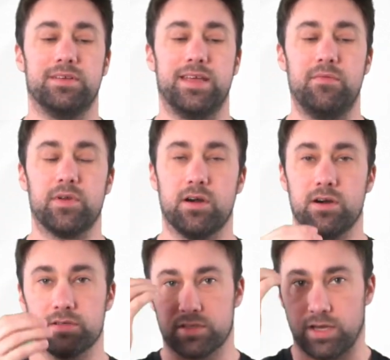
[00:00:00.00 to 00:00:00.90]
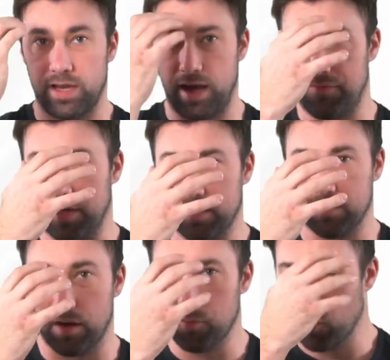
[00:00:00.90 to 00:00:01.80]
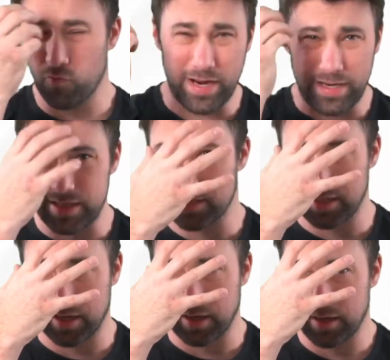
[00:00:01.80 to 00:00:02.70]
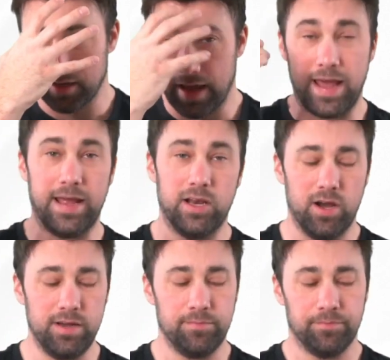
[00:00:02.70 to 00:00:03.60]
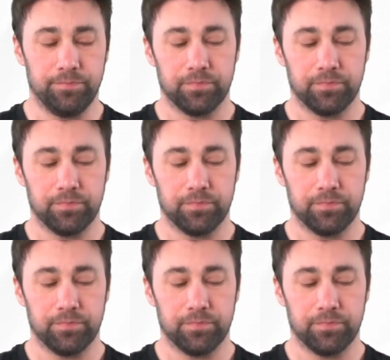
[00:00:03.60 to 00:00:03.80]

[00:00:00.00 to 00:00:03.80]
in regards to having a more realistic hairline,